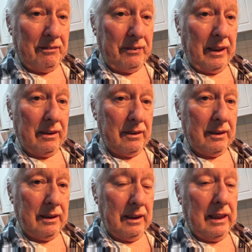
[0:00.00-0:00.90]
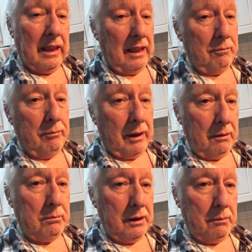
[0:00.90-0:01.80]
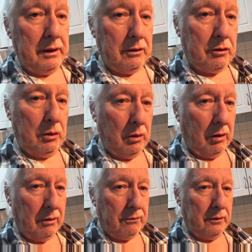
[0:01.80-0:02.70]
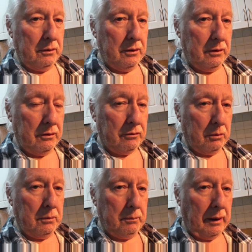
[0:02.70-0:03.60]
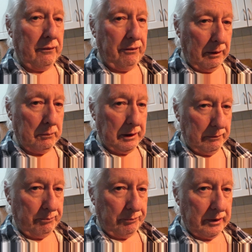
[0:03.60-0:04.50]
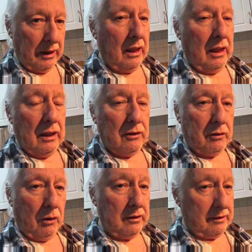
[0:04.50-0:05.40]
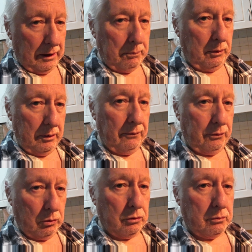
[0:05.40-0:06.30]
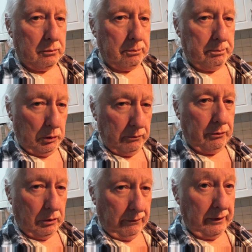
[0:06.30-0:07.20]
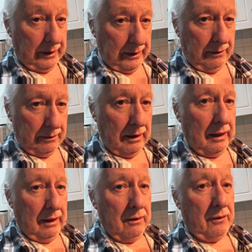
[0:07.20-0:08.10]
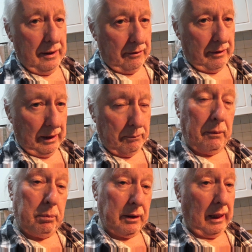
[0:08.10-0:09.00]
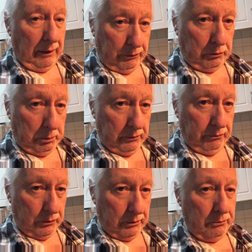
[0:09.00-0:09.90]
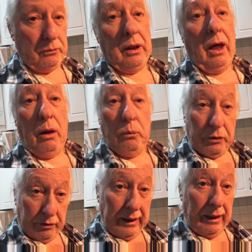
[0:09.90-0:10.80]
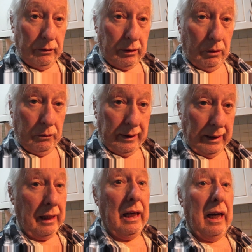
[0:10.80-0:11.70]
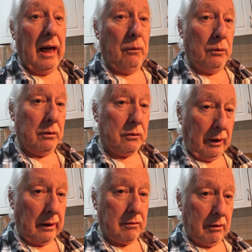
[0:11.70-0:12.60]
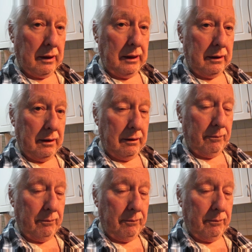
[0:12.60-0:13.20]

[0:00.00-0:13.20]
I found it might be a bit too hot for some of my family. So instead of putting a full spoonful of it in, this time I put half a spoonful. We'll see how we go with that, and we'll gradually